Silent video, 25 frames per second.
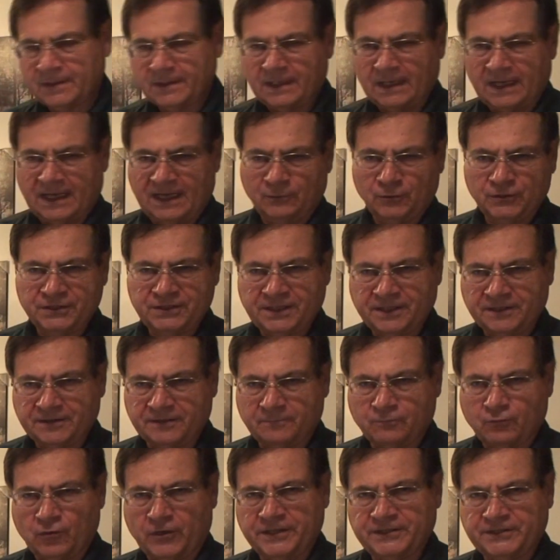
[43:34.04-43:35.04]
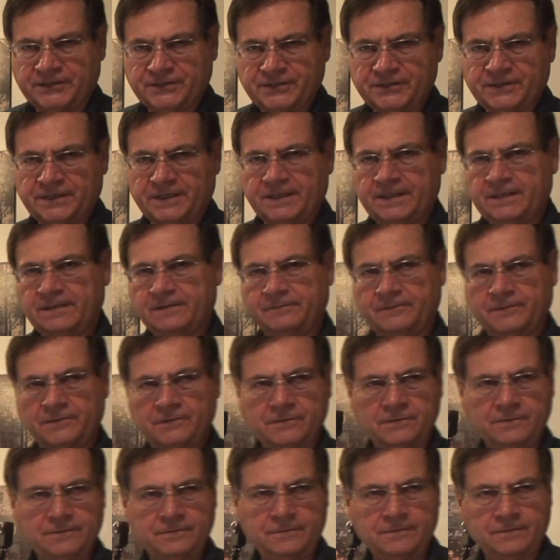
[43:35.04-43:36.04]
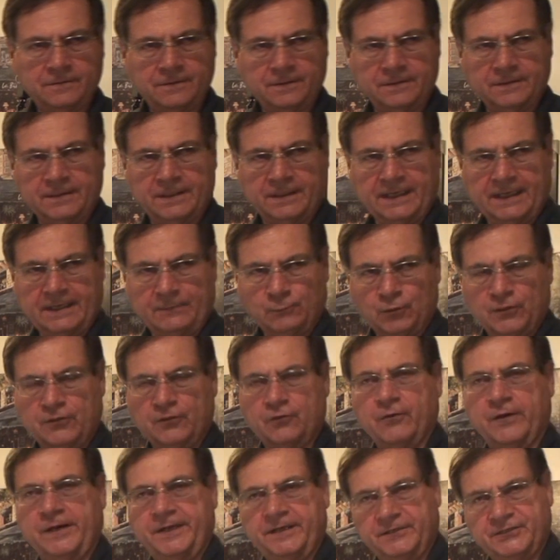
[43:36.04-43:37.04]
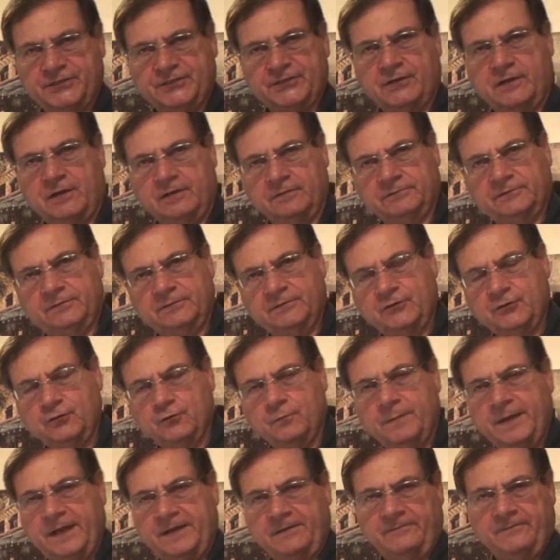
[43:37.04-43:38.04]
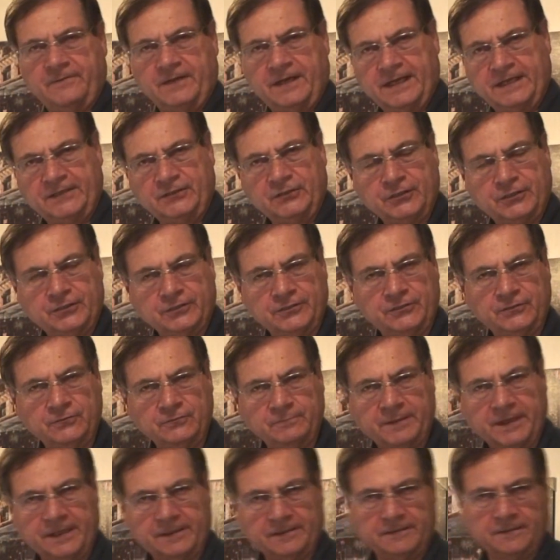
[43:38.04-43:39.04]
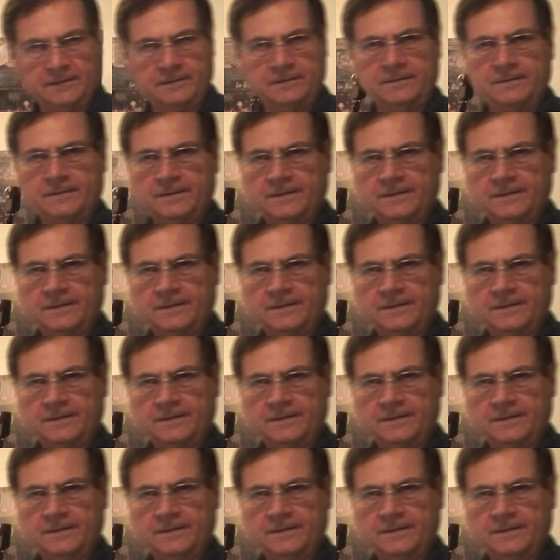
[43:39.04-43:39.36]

I would take the prices they give you with a grain of salt. You may find you could do better.